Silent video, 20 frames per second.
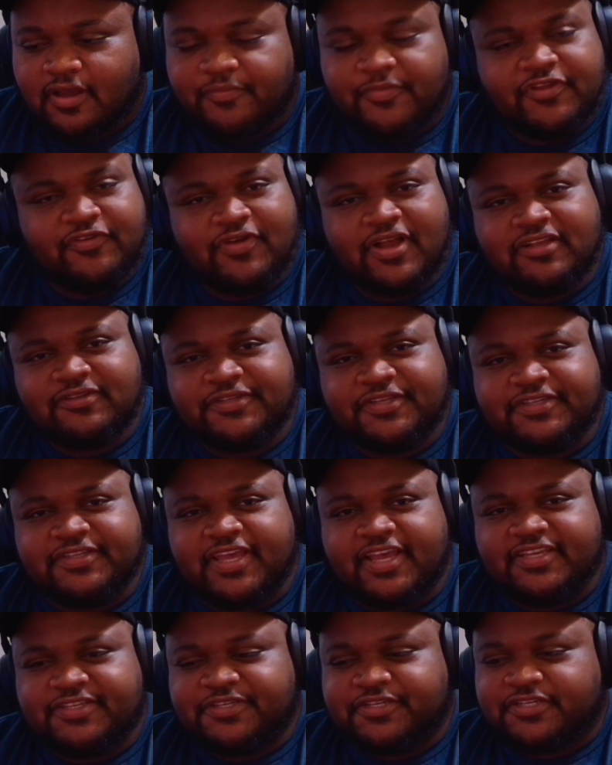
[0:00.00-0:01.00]
How many rounds does the
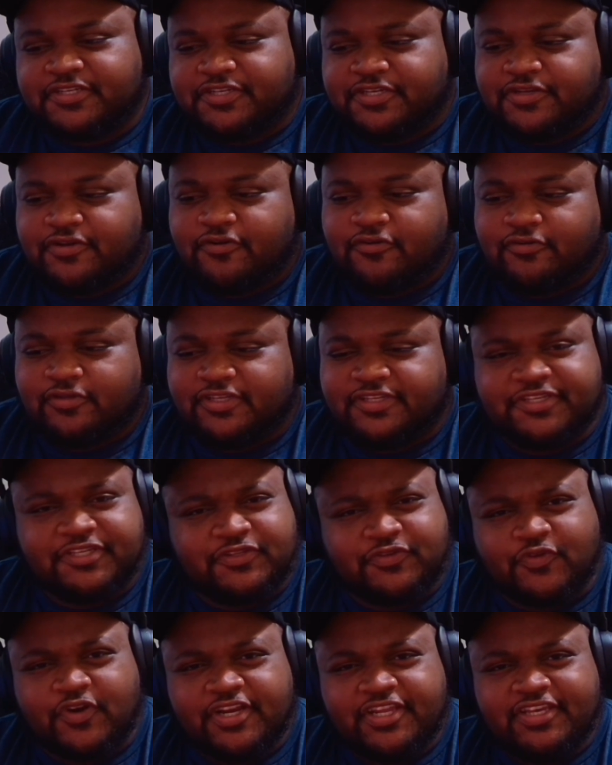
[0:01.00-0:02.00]
STG hold? Is it
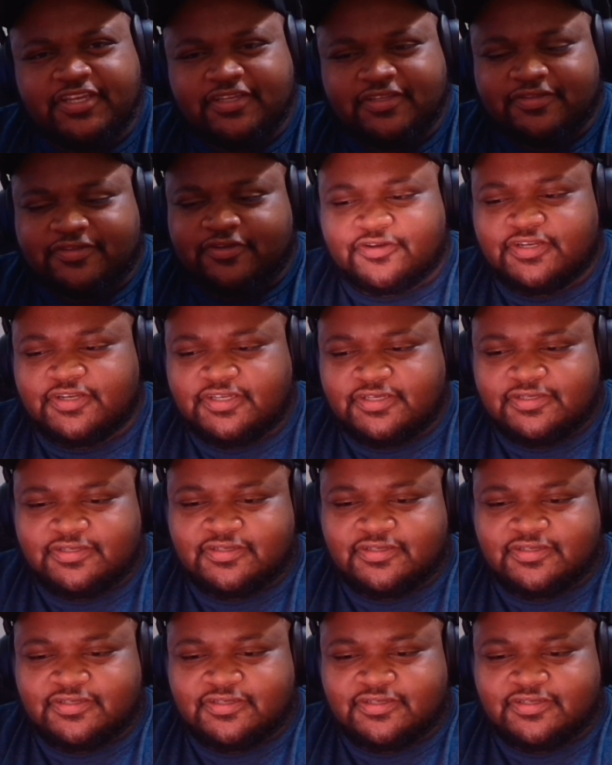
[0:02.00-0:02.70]
20, 30?